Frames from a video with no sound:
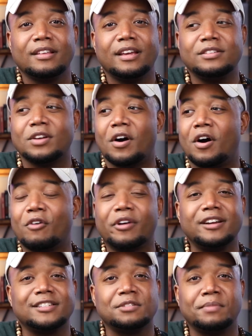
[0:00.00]
He's
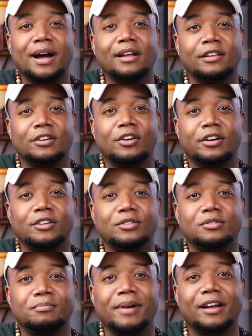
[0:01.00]
already smiling on you,
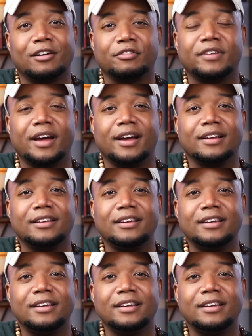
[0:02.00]
matter of fact,